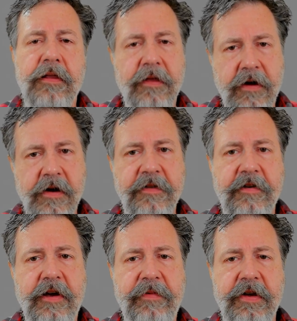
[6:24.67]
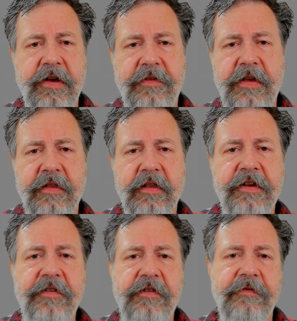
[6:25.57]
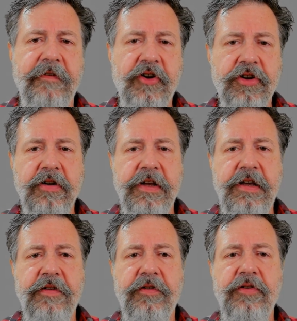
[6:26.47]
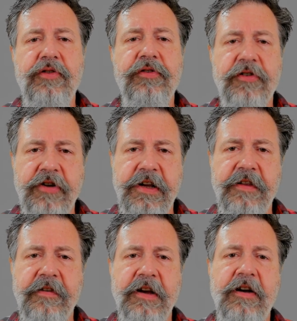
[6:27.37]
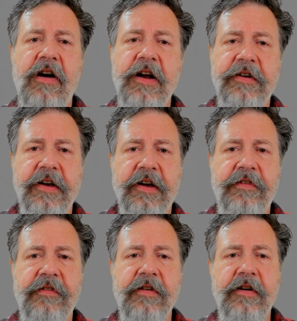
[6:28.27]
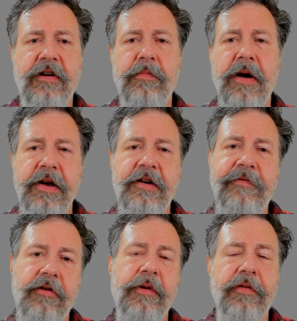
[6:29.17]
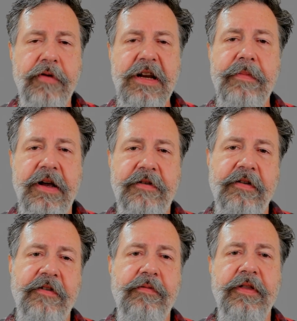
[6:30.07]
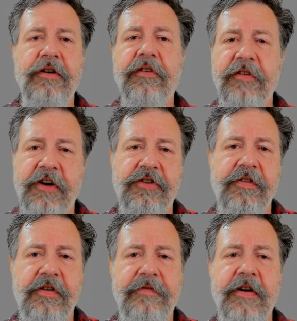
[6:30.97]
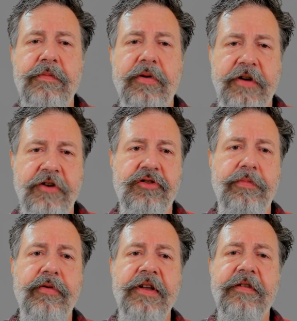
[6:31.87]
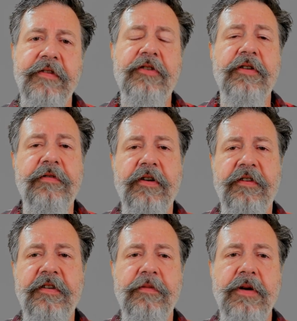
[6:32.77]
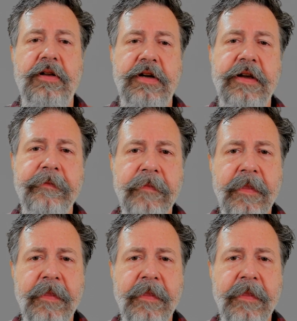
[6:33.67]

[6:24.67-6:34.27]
The concept is that the lists of functional needs, user needs, and context combine to form a 3D matrix with intersections that define potential points of interest for accessibility.